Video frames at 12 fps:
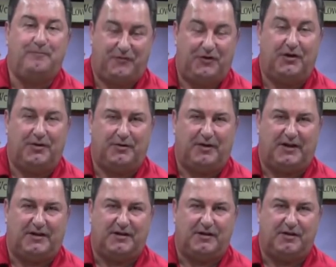You're going to
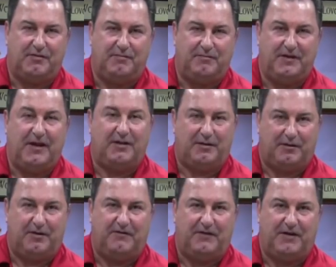like this, and so
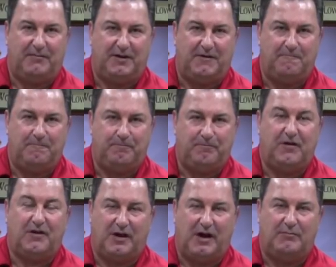will your family.
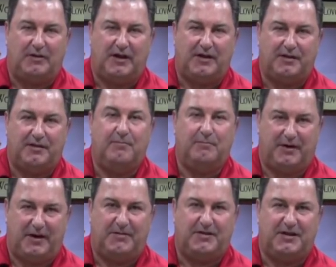God bless.
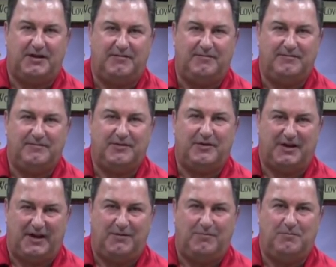Bon appetit. Good
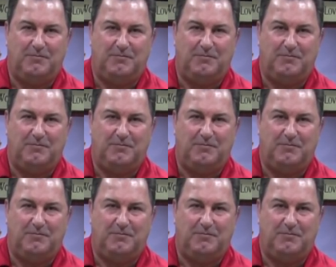night.